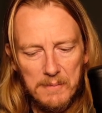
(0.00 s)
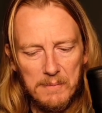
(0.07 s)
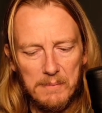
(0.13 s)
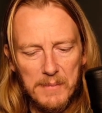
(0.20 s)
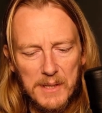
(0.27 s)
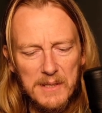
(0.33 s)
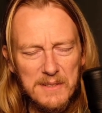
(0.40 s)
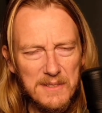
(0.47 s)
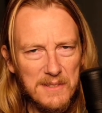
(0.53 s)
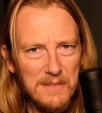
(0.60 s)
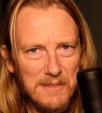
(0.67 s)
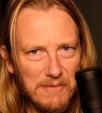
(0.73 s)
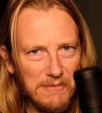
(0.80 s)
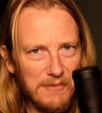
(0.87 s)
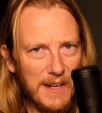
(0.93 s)
But also
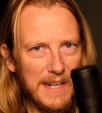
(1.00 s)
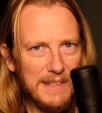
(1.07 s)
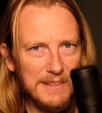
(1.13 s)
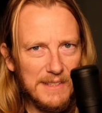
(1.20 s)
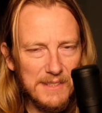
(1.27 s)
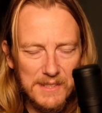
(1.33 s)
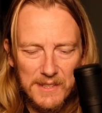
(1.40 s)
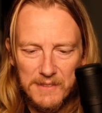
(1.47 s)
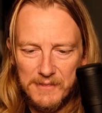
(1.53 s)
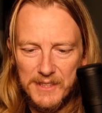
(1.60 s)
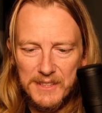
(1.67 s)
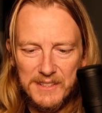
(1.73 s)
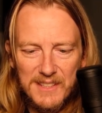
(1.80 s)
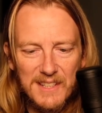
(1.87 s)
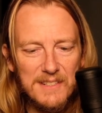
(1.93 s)
the fatness of
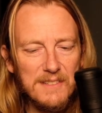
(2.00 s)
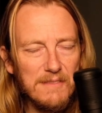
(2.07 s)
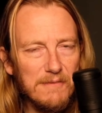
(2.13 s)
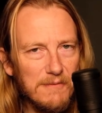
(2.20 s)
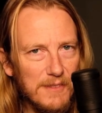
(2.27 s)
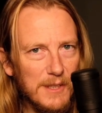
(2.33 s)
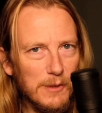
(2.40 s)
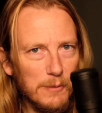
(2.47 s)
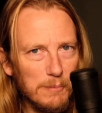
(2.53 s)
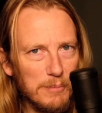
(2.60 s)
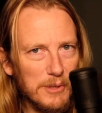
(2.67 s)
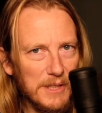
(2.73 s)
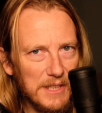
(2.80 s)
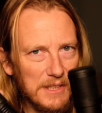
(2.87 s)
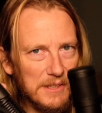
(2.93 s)
it does feel
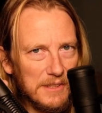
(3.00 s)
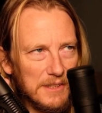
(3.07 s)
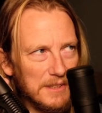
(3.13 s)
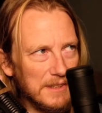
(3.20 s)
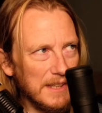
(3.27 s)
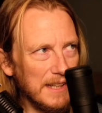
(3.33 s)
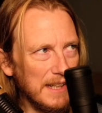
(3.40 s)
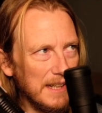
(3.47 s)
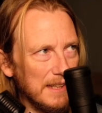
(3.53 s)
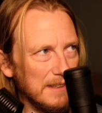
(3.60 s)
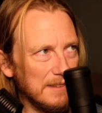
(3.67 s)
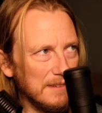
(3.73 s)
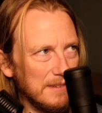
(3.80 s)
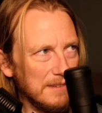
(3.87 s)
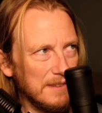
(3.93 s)
pretty good in the
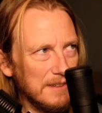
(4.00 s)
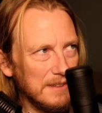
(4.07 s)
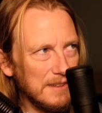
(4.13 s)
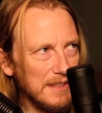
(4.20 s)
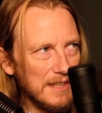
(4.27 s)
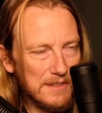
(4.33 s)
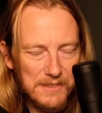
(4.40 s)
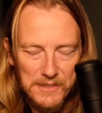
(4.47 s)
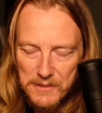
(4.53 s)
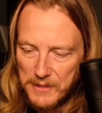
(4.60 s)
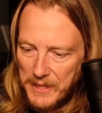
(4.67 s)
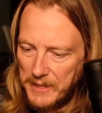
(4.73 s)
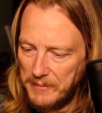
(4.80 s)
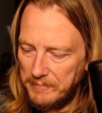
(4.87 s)
hand on the X3.